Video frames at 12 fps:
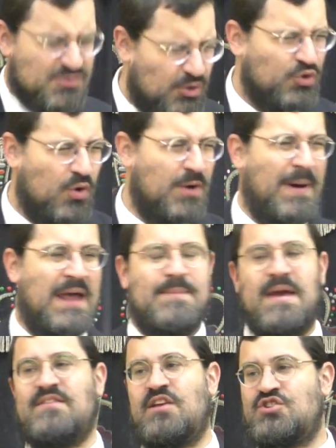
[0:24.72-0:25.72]
We'll talk about it,
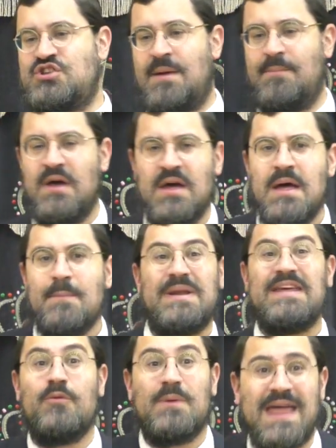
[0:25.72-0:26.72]
Bezal Shem.
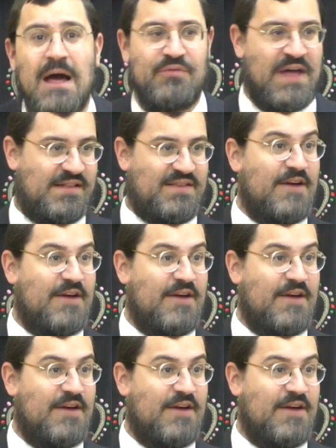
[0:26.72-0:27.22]
But even without that,